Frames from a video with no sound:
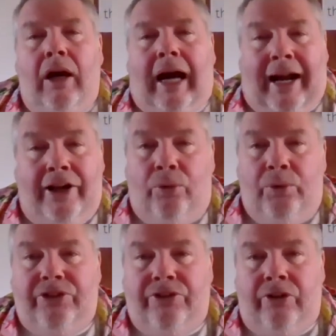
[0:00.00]
I
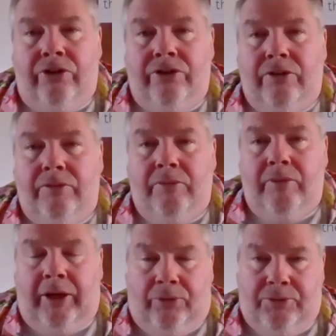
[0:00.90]
always thought
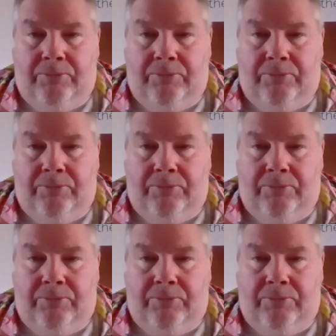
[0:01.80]
it was